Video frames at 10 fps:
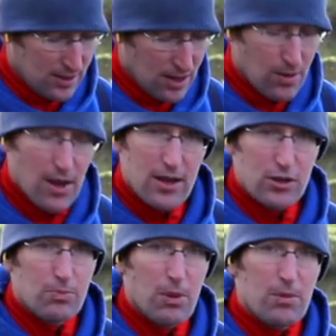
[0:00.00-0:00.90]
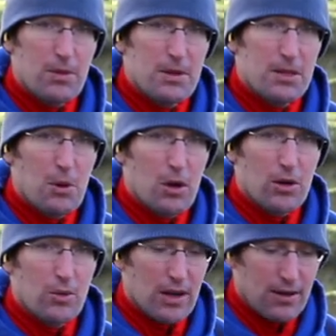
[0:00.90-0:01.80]
So just pop them in the
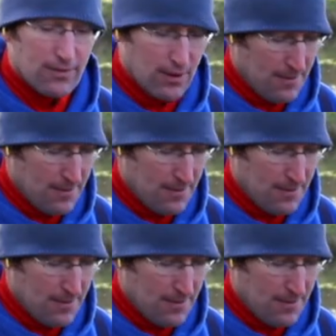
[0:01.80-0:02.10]
microwave